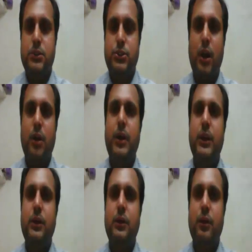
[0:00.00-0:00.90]

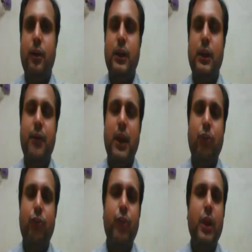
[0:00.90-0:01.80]
Germany in a
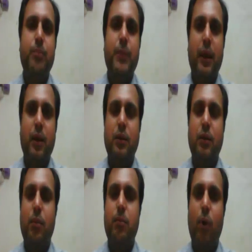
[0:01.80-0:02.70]
very quick manner
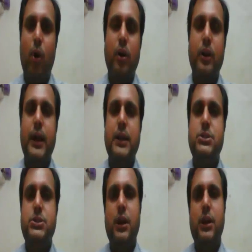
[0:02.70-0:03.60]

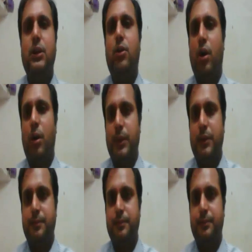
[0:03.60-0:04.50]
modernized her
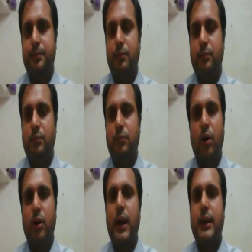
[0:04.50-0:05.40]
economy.
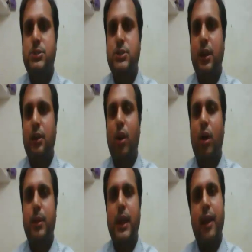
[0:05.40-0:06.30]

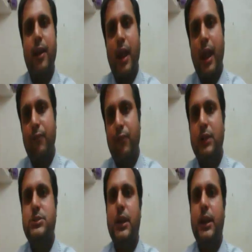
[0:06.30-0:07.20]
And
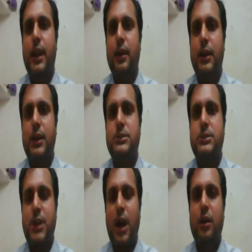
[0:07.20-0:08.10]
once again it
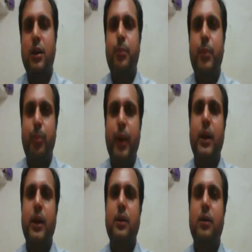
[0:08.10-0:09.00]
started
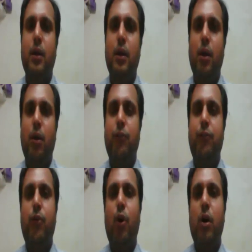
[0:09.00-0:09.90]
preparing
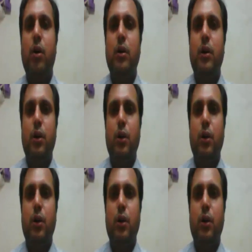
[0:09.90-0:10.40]
for